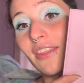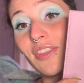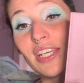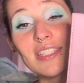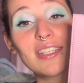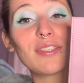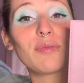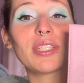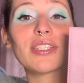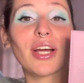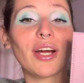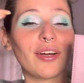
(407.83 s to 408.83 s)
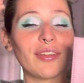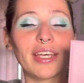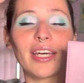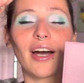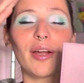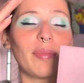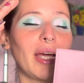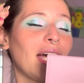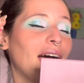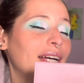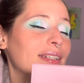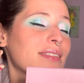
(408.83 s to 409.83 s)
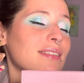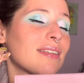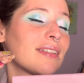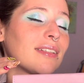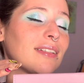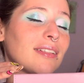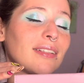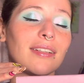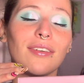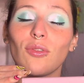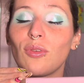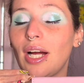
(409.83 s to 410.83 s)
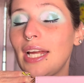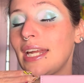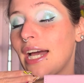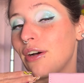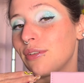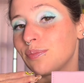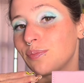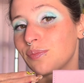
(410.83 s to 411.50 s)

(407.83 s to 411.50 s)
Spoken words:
This is what's currently on my eyes right now.